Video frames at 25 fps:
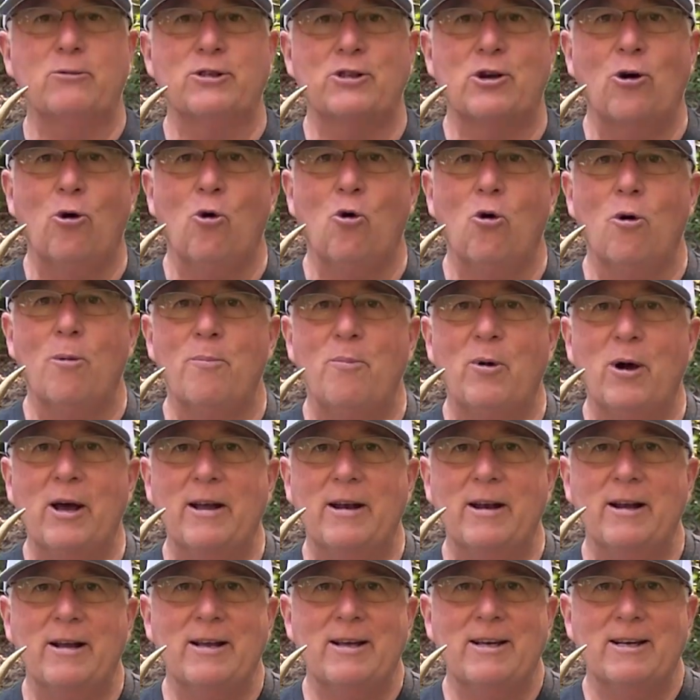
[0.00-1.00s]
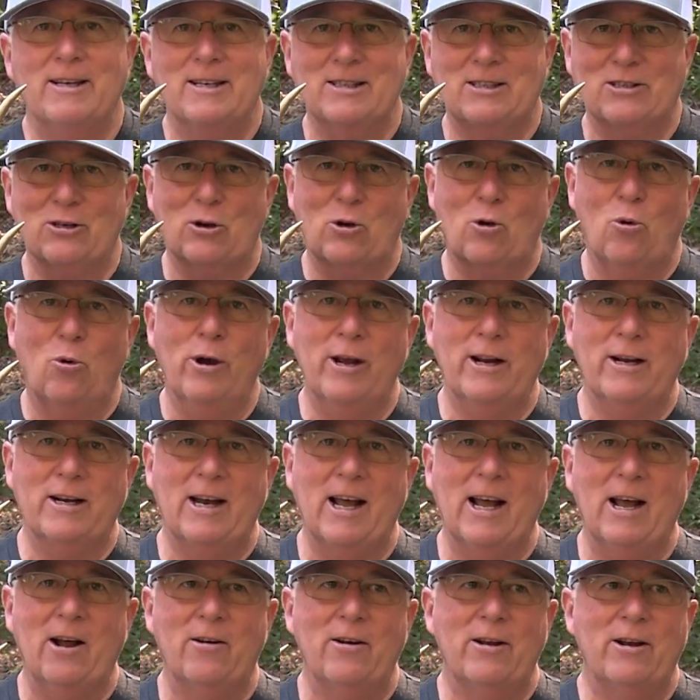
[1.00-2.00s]
score, but it's a quick
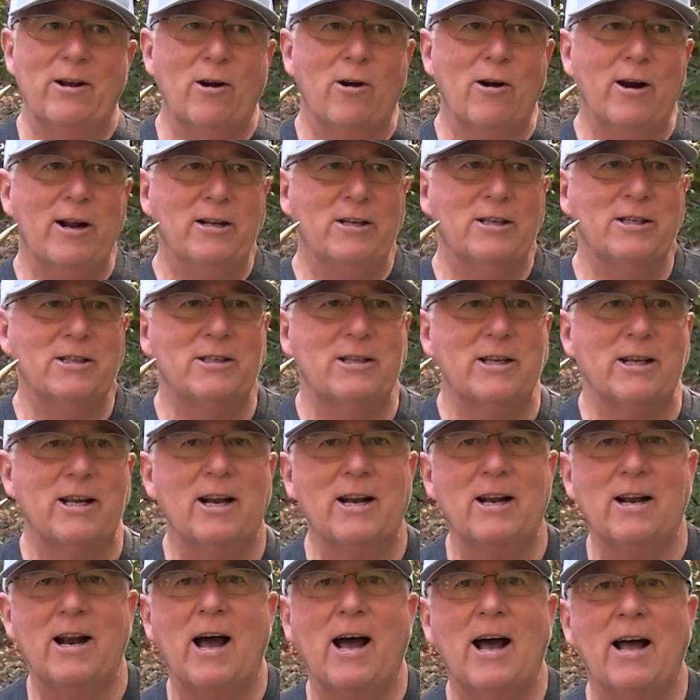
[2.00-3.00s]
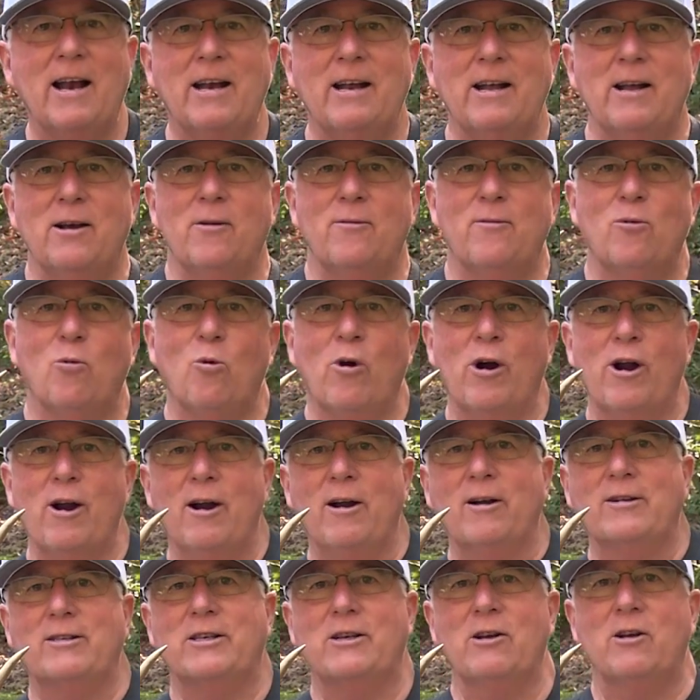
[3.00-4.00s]
down and dirty just to get an idea of
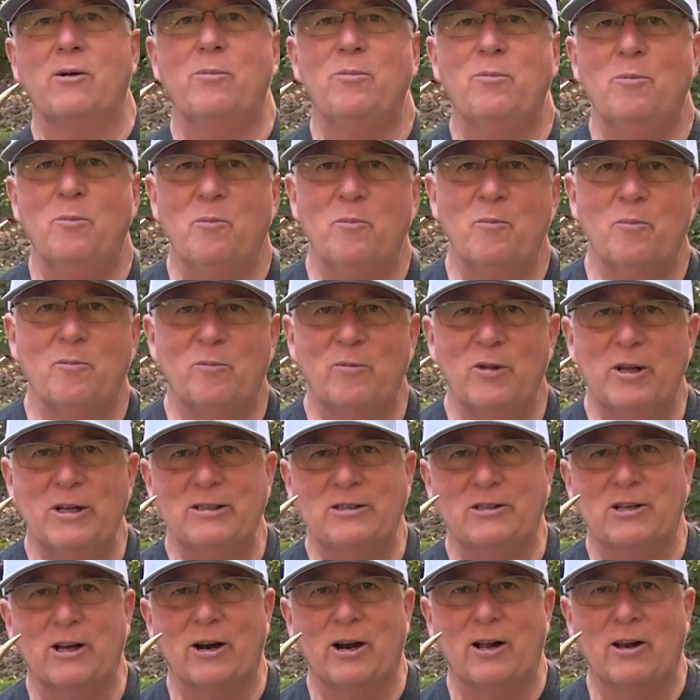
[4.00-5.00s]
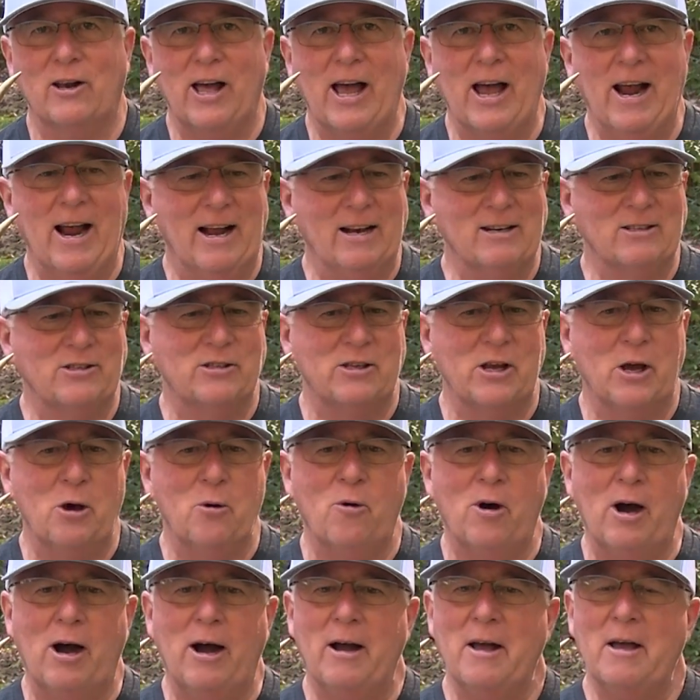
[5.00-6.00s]
where it's gonna he's gonna land.
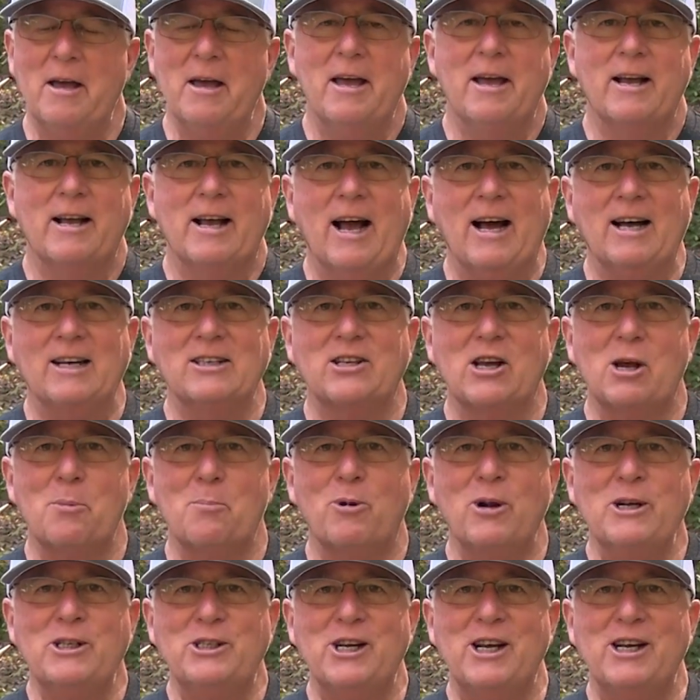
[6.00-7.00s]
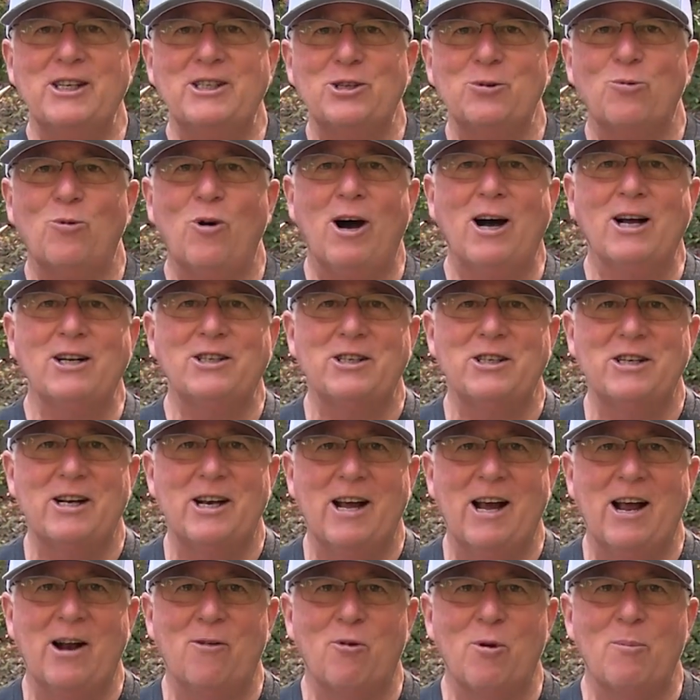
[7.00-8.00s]
So uh, guys, I appreciate you watching,
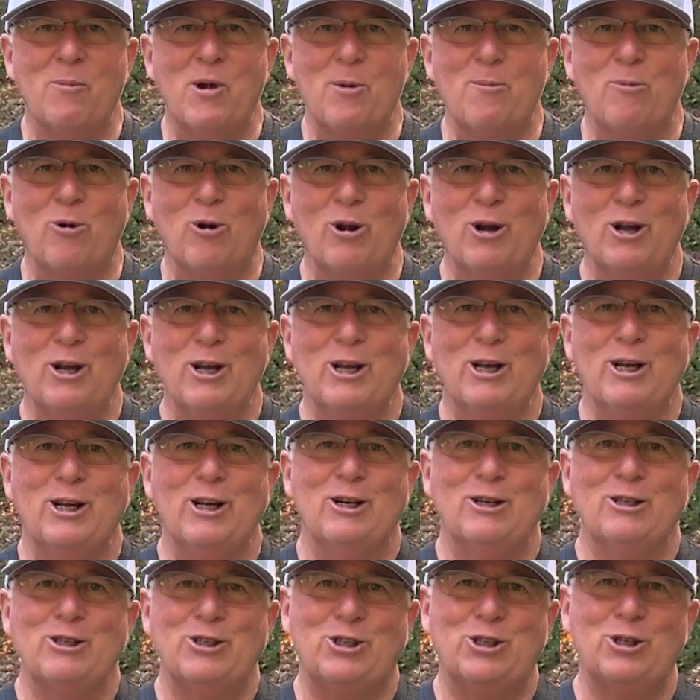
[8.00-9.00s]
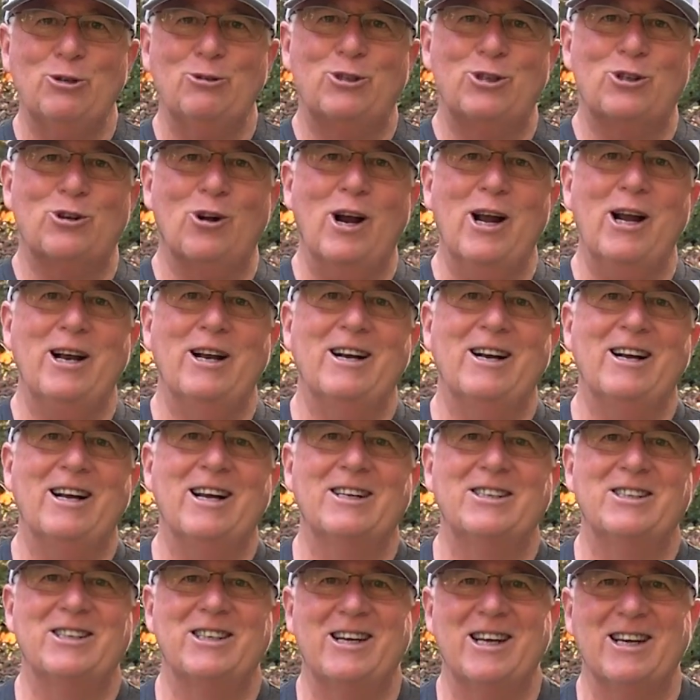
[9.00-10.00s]
and remember, shoot straight and
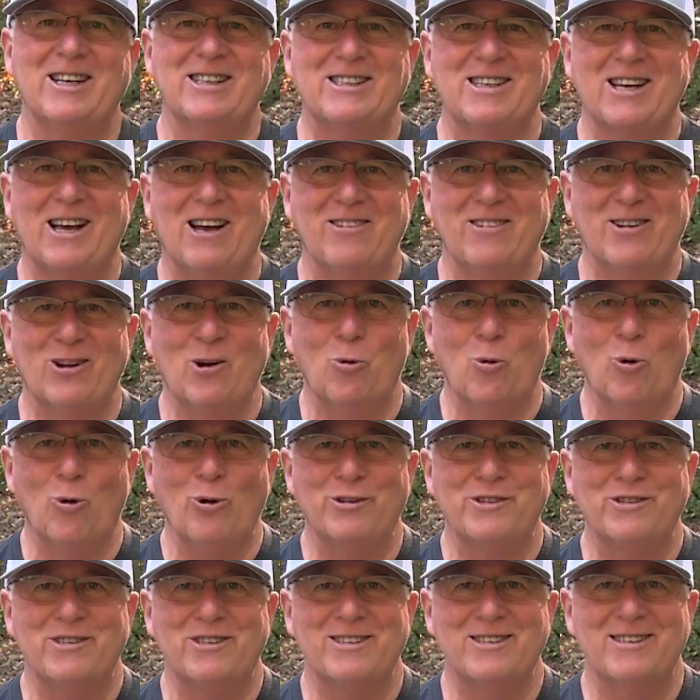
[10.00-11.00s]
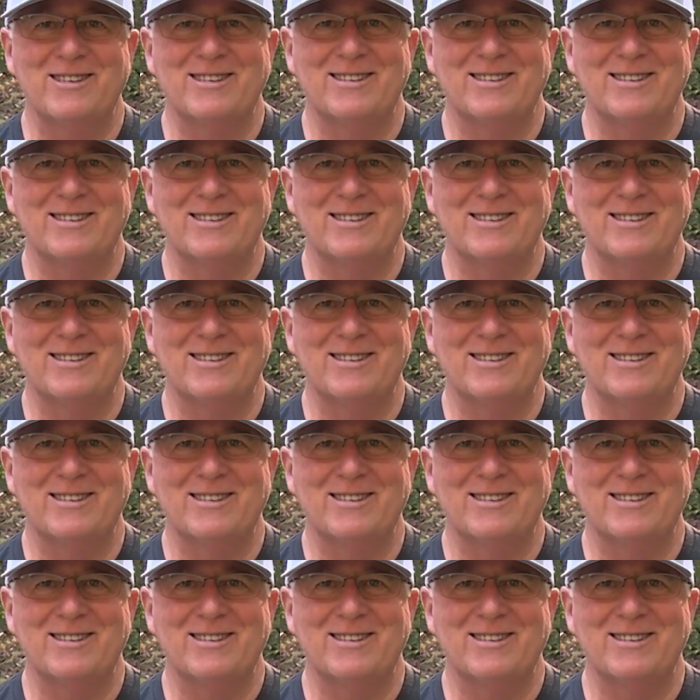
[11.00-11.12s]
get your kids outdoors.